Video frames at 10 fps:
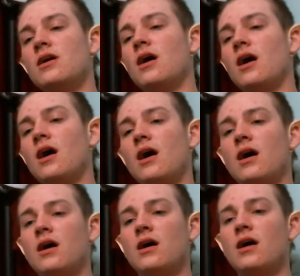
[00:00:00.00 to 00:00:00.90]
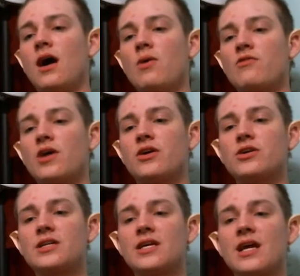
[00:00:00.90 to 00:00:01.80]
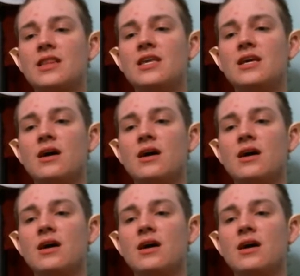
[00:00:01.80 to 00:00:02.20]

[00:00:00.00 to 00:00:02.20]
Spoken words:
However, I couldn't get the